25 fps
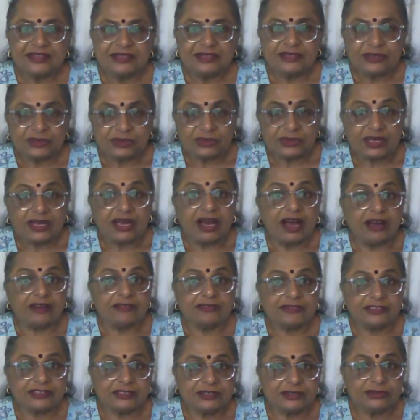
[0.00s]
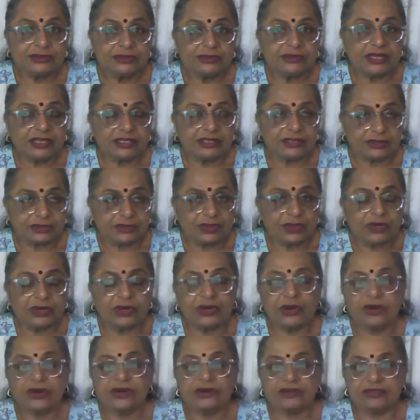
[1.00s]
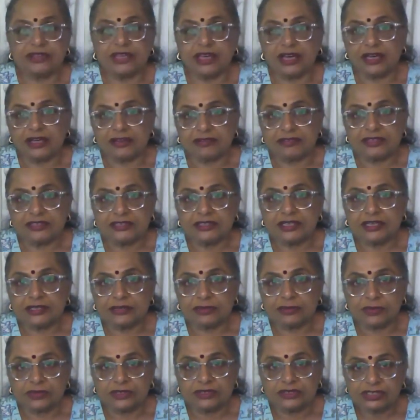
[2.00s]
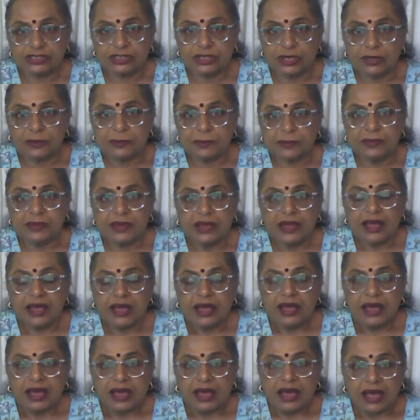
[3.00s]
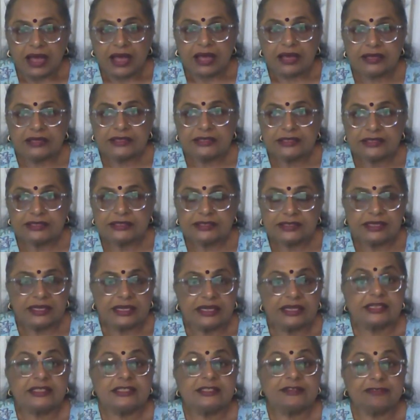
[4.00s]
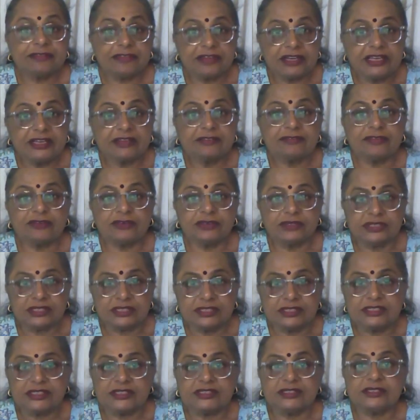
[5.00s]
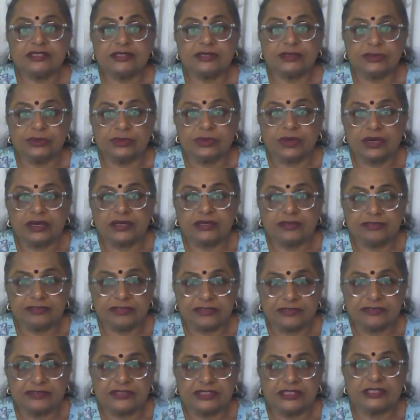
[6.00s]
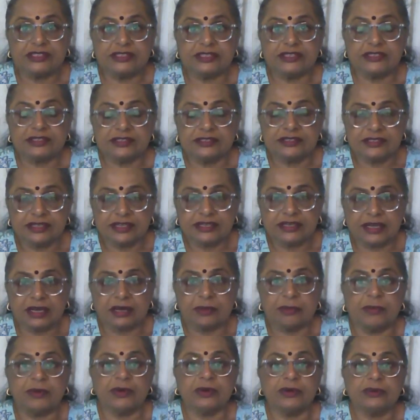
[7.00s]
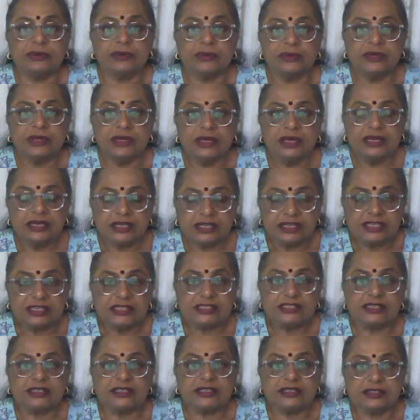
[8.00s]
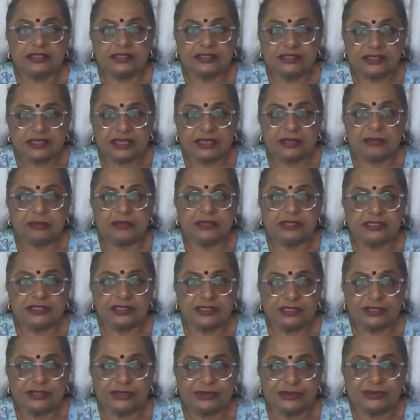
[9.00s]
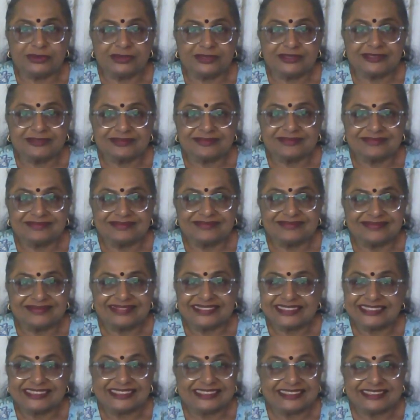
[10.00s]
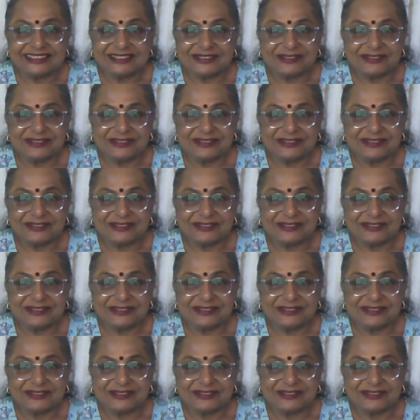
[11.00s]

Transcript: Today afternoon at 2 o'clock we are having that workshop, and it's free for teachers who are 15 years and above teaching in the same institute. Isn't it